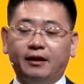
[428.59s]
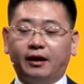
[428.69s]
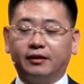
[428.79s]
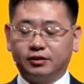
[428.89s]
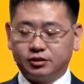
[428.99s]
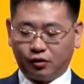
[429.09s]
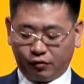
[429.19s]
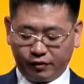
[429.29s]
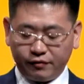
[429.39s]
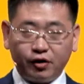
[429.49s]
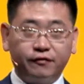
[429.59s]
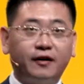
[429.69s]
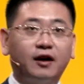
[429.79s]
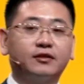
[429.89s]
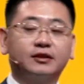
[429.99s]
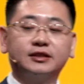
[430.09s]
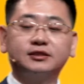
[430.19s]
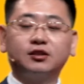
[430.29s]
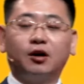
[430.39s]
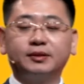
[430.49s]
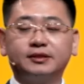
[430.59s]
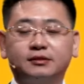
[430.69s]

And so we will find that this top